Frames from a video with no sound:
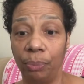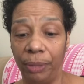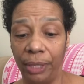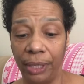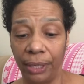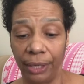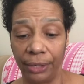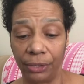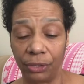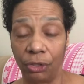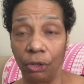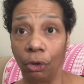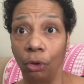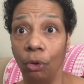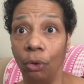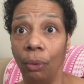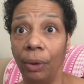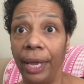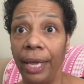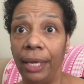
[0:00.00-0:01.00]
because the
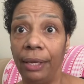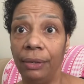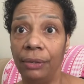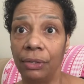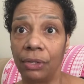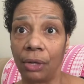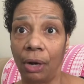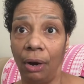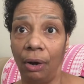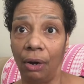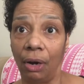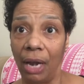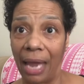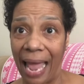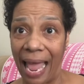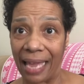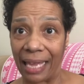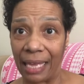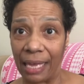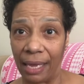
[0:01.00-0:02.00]
grains are
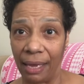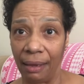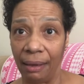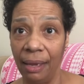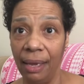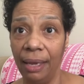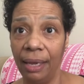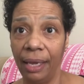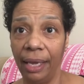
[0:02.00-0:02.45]
lacking